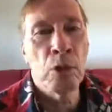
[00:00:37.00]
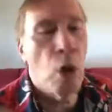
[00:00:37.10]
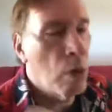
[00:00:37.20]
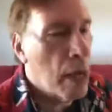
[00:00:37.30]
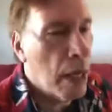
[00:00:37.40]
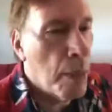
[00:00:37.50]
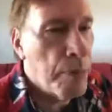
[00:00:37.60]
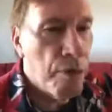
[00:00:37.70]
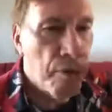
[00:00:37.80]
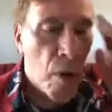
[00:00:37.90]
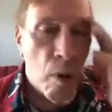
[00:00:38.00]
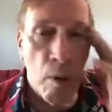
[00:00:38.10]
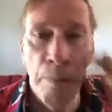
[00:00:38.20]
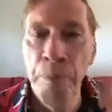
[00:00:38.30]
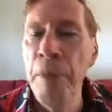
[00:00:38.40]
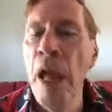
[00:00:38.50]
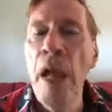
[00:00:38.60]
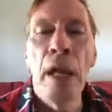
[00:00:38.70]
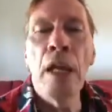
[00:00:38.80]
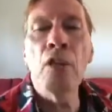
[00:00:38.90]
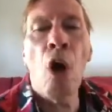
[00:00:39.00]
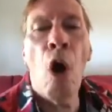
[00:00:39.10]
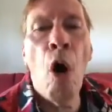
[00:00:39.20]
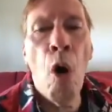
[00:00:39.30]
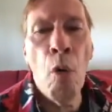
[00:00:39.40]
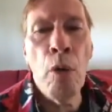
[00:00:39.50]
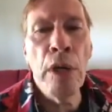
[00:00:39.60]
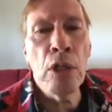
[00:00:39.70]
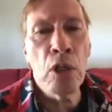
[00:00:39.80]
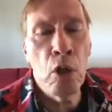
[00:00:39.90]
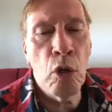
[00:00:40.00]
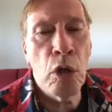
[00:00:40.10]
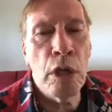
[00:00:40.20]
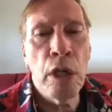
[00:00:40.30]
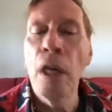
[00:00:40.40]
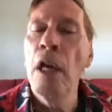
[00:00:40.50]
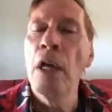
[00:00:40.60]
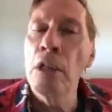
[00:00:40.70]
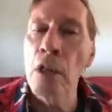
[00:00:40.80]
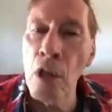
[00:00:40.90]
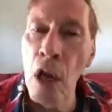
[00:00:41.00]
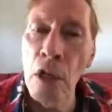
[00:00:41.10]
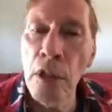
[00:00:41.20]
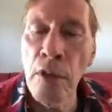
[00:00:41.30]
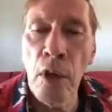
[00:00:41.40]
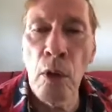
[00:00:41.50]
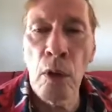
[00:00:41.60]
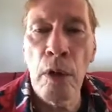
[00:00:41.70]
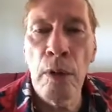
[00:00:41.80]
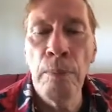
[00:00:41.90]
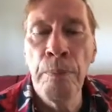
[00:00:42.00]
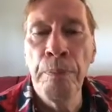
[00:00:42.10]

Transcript: Don't hang up the phone. It's always good to talk to the Lord.